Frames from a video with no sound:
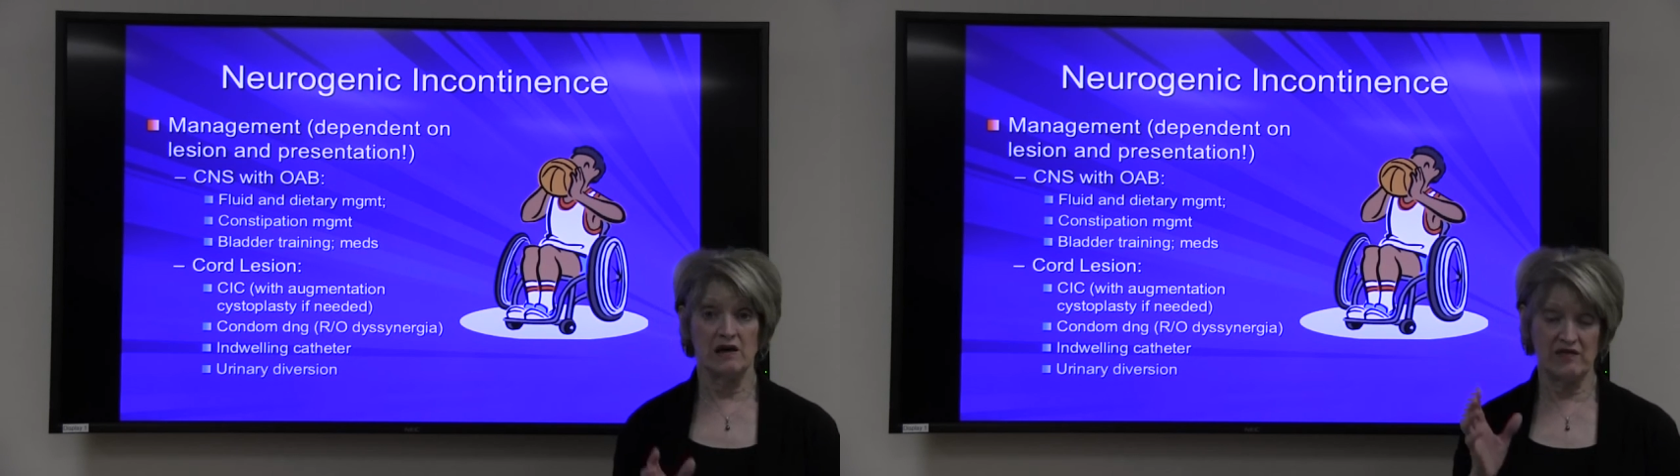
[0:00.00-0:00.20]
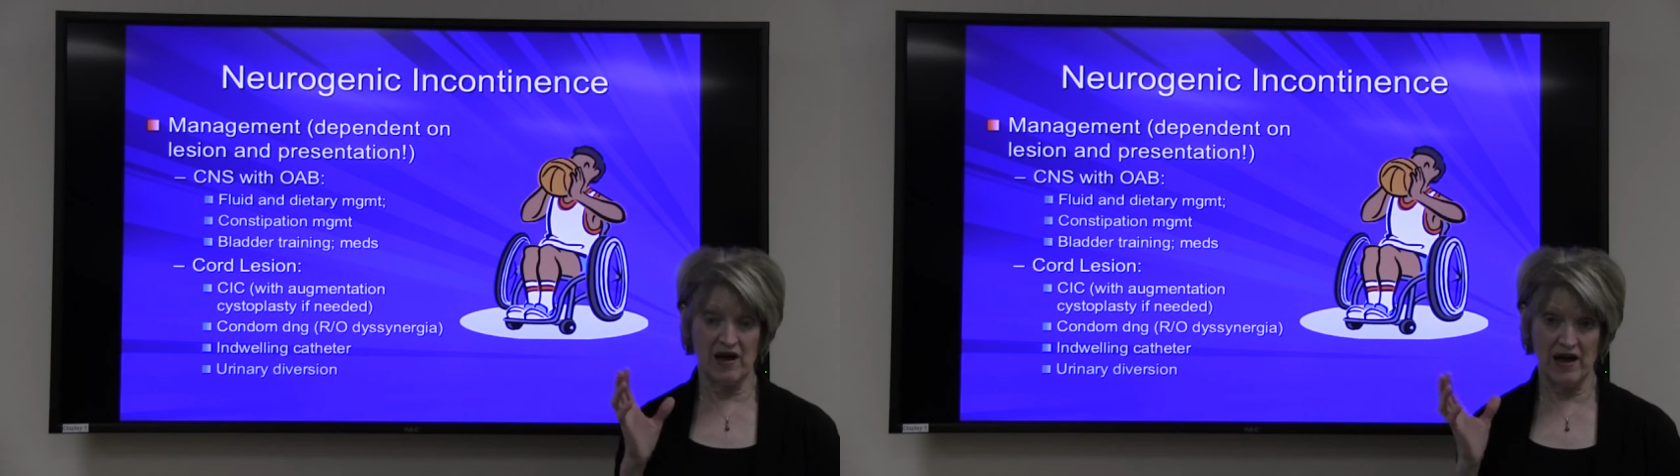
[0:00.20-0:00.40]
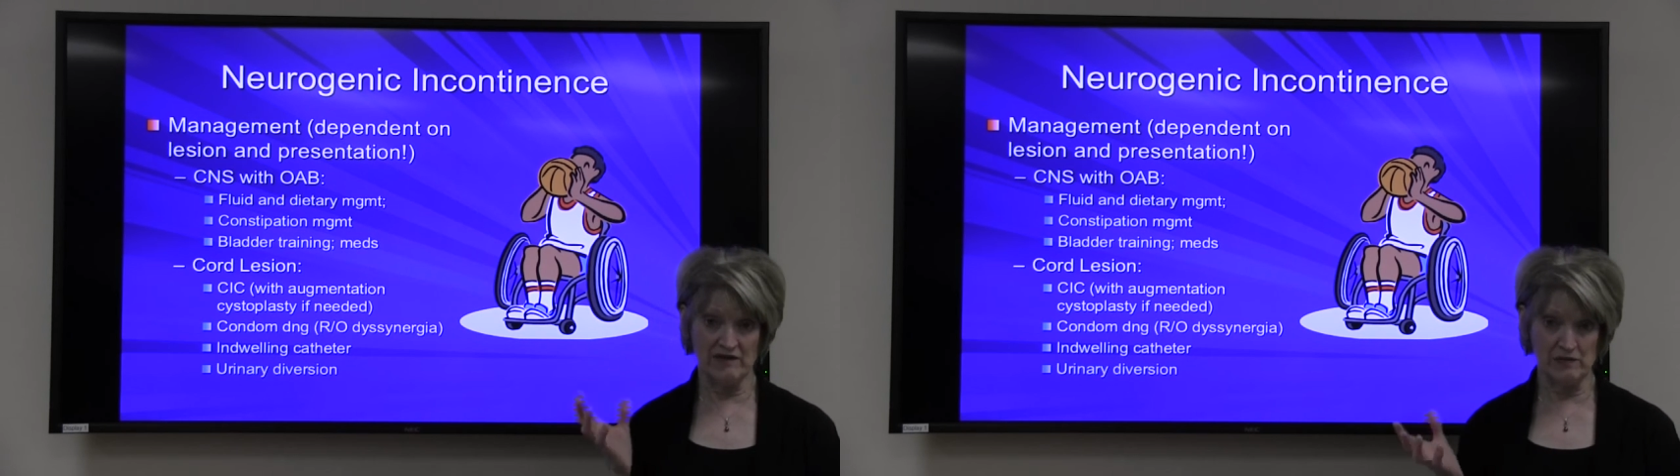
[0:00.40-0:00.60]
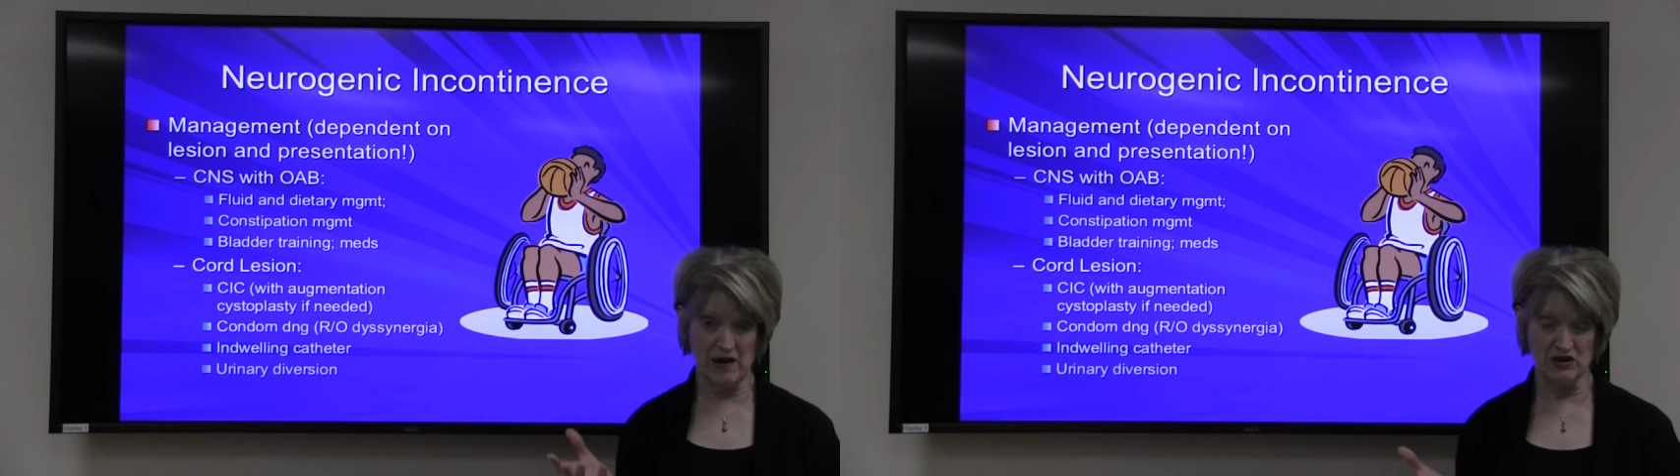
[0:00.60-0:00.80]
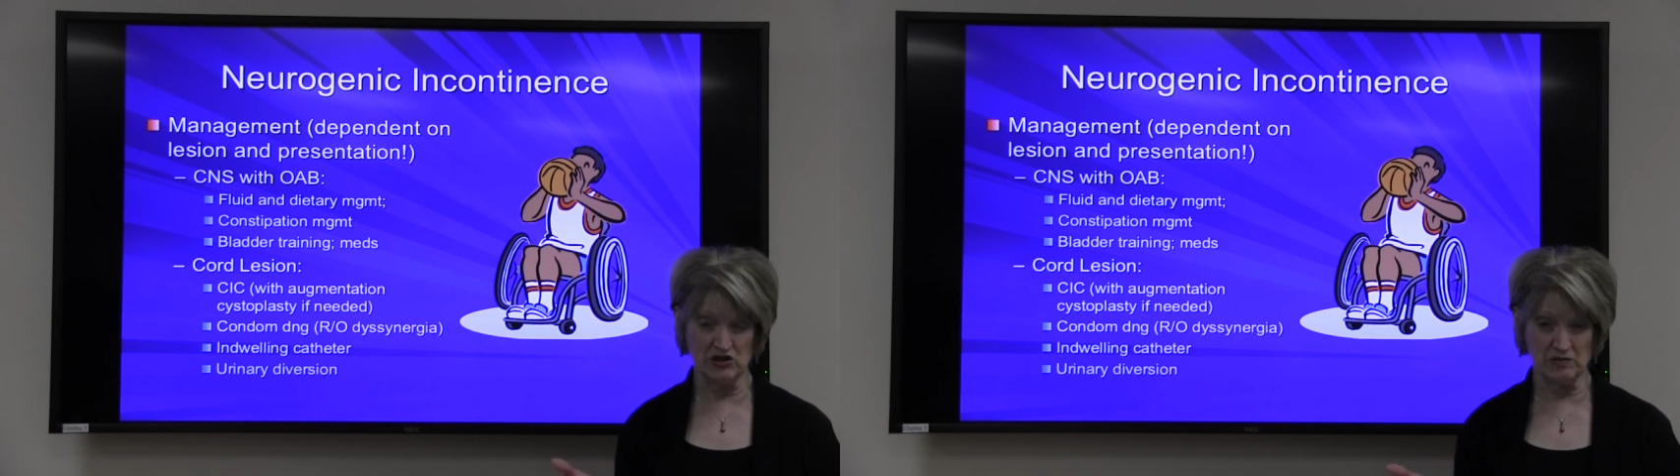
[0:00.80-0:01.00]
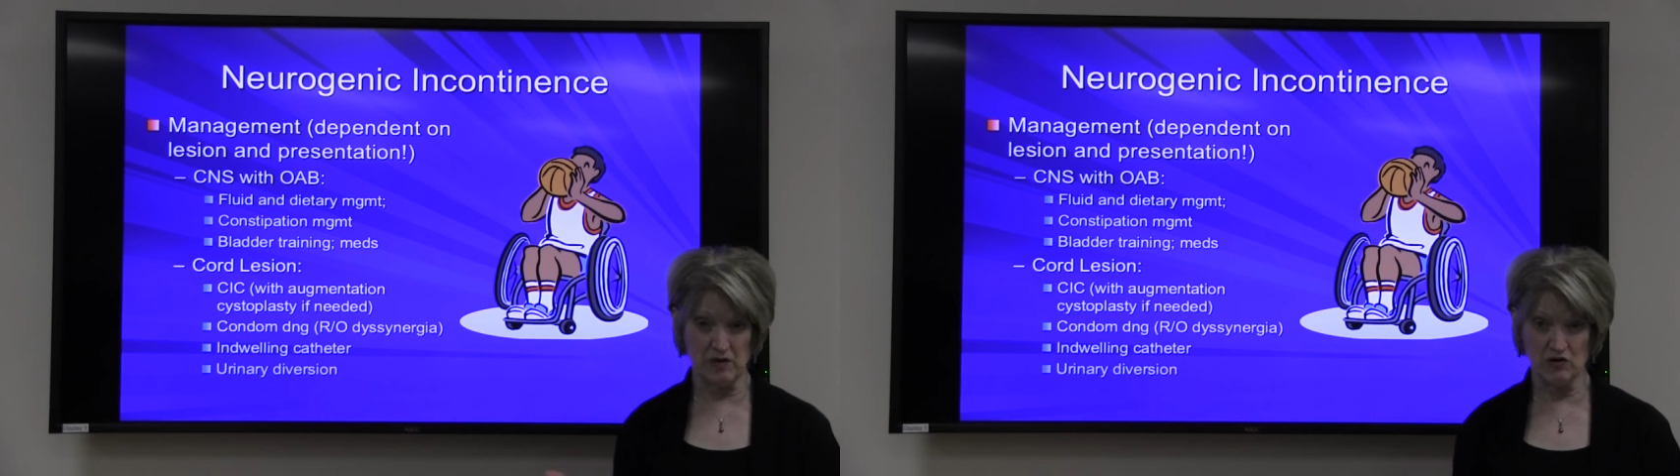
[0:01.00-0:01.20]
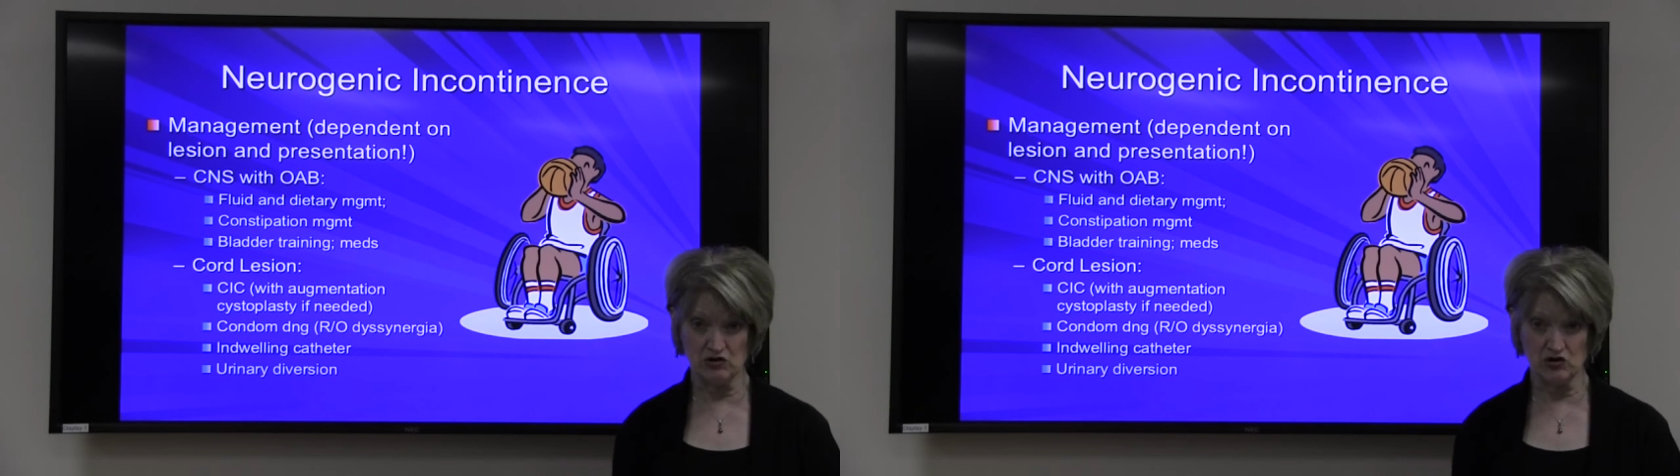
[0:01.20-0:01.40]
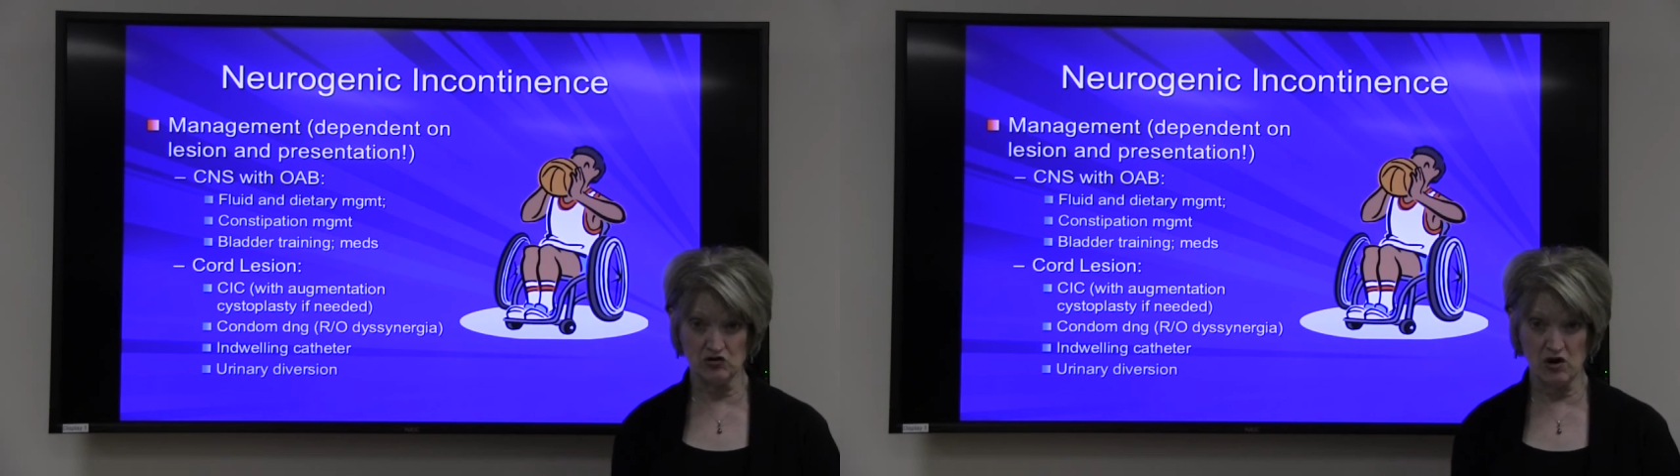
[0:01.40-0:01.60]
If I have a patient
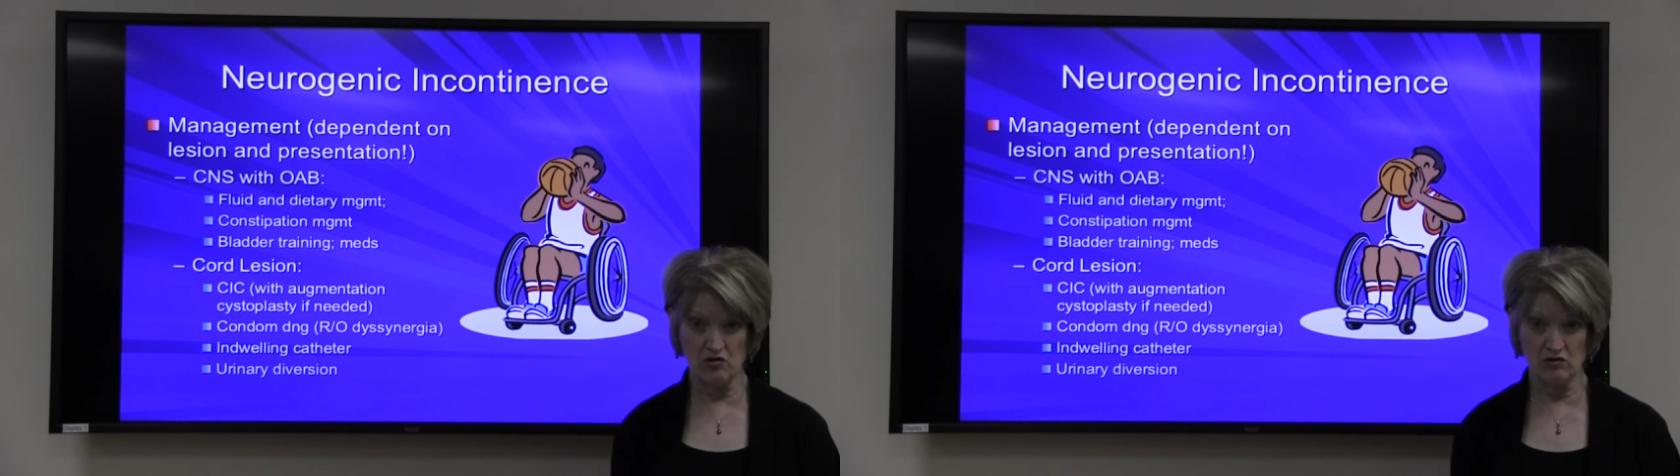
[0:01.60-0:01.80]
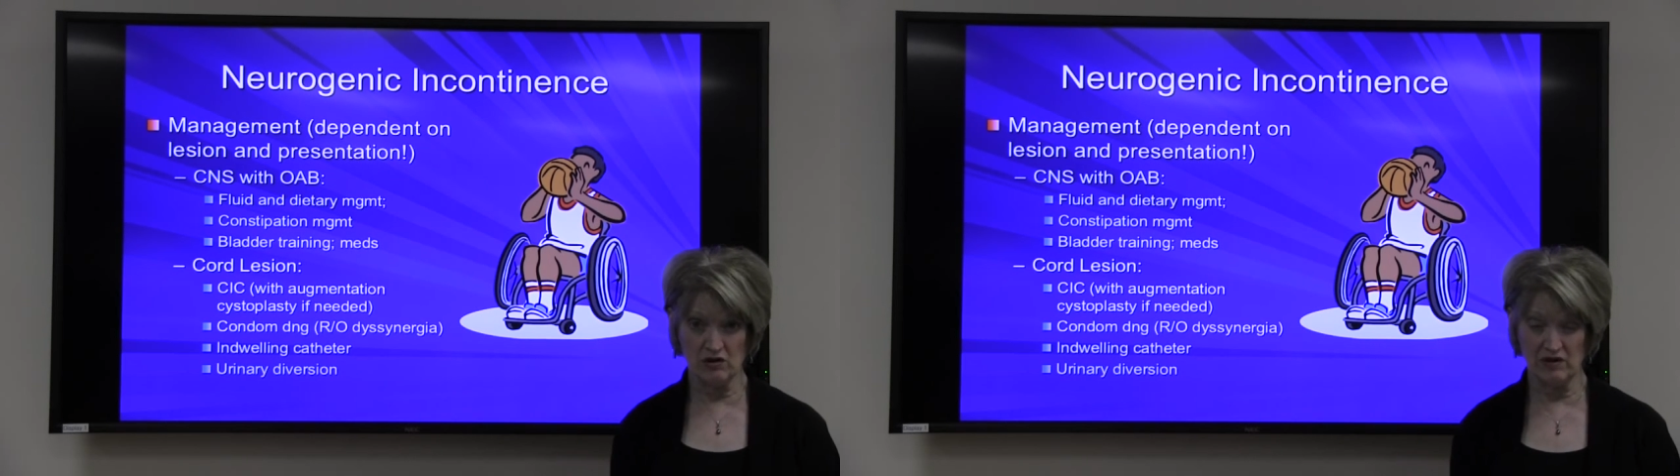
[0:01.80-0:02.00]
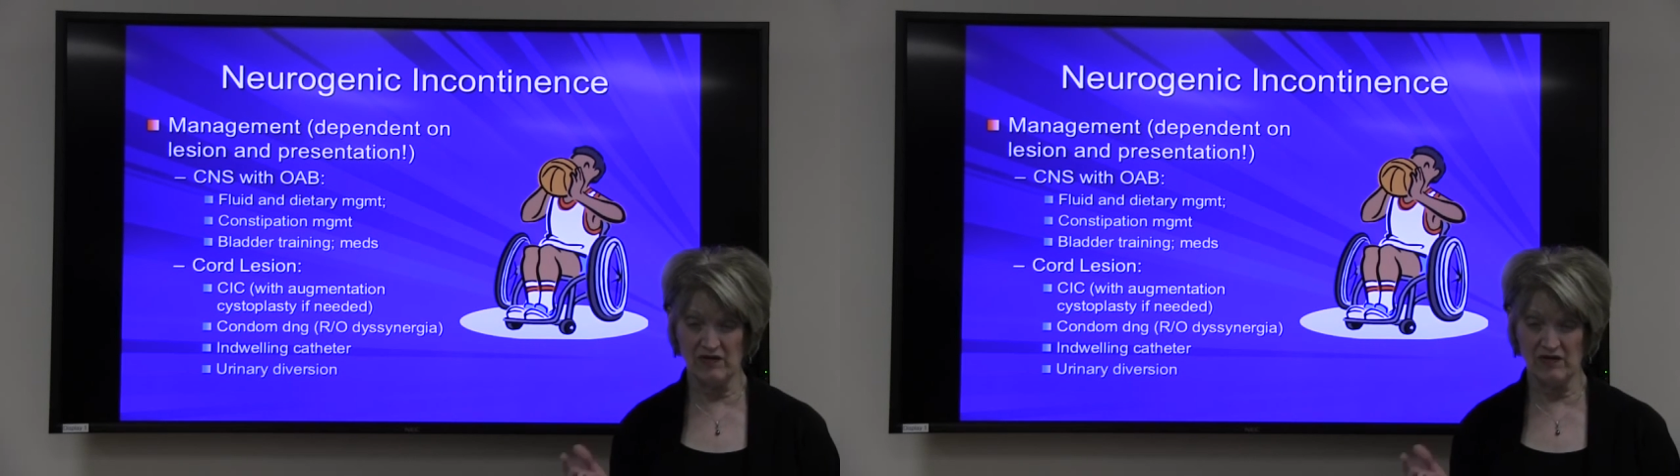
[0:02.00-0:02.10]
post-stroke,